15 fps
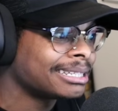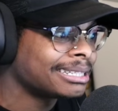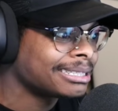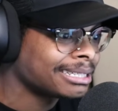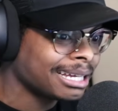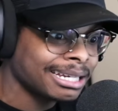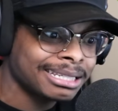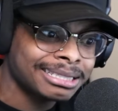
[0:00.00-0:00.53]

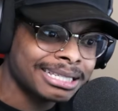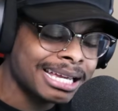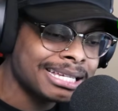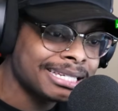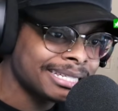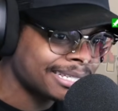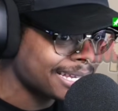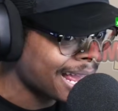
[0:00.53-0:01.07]
shout out to say,
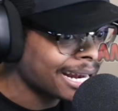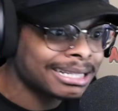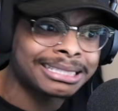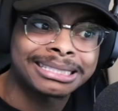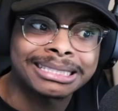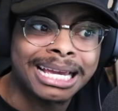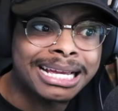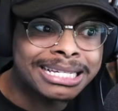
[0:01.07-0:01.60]
shout out to
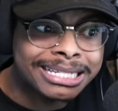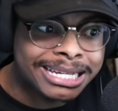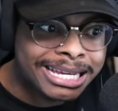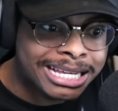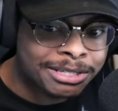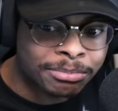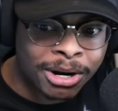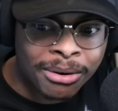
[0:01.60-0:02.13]
say
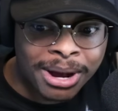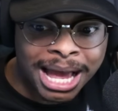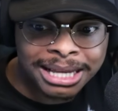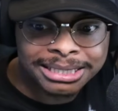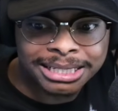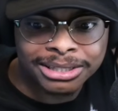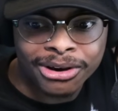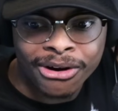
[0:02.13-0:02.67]
cheese, bro.
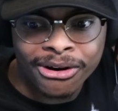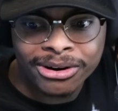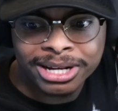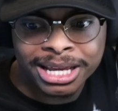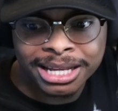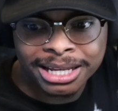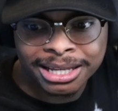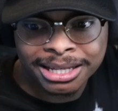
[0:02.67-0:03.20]
Asking the hard
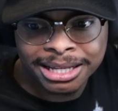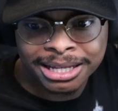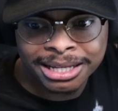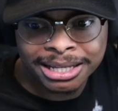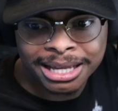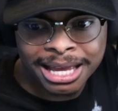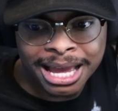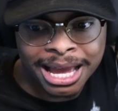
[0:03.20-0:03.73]
hitting,
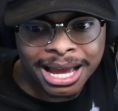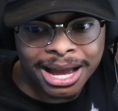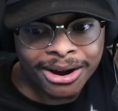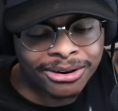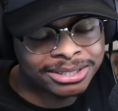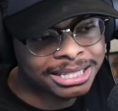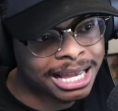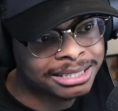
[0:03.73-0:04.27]
uh,
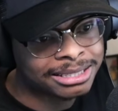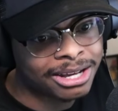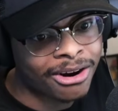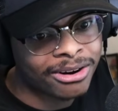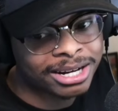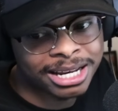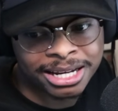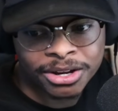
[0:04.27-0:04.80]
asking the hard
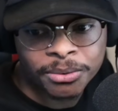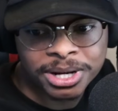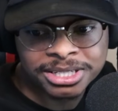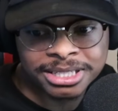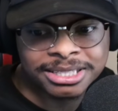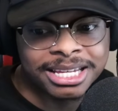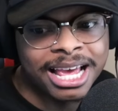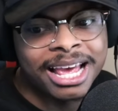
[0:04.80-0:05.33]
hitting questions.